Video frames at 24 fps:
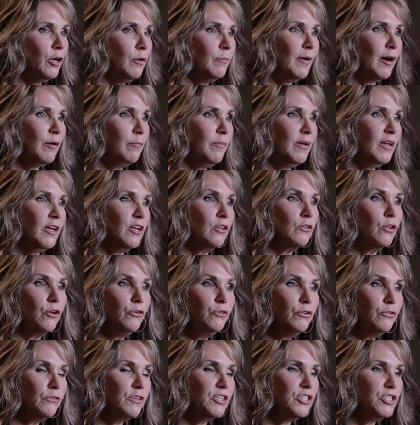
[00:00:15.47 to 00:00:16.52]
about being a
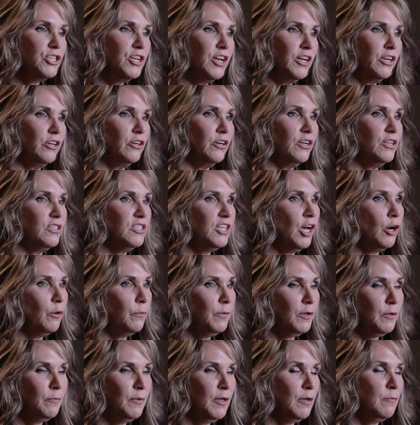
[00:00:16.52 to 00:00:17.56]
loan originator is
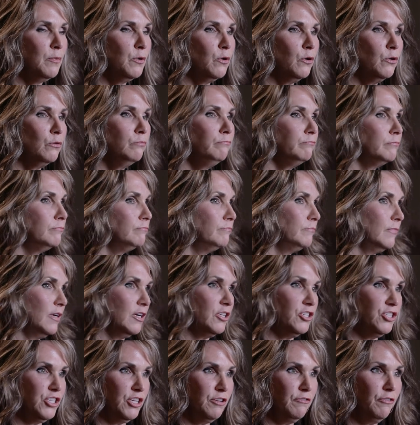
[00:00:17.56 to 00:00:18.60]
helping people
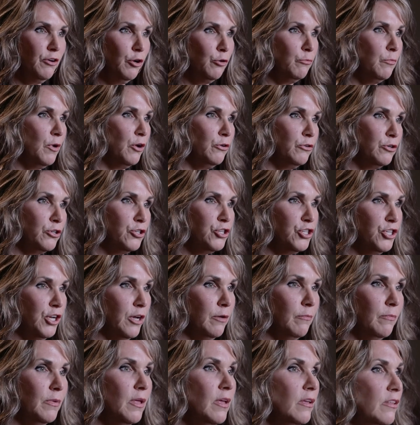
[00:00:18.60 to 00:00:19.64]
achieve home
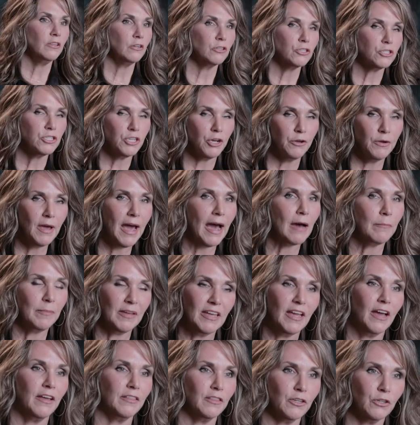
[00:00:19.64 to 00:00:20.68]
ownership. They're so
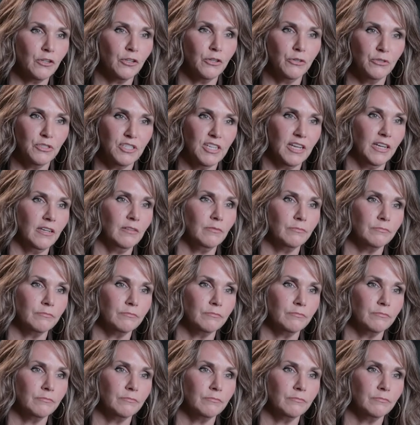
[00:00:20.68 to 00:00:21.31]
happy at the closing.